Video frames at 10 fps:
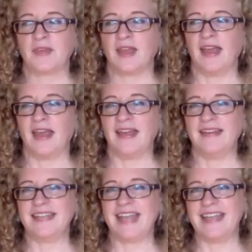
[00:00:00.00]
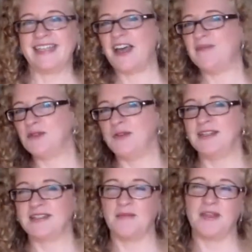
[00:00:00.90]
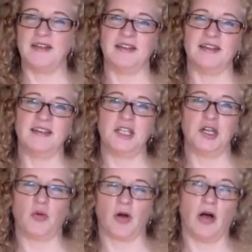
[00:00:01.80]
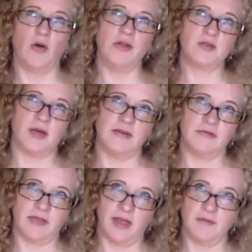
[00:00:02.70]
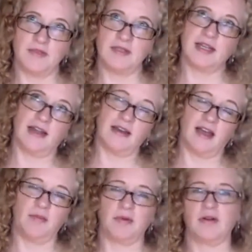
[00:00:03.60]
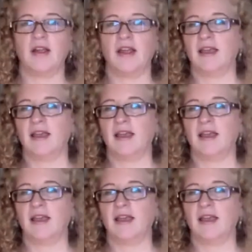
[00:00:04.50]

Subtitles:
and take time doing something, and, you know, we're always waiting for them to stand up or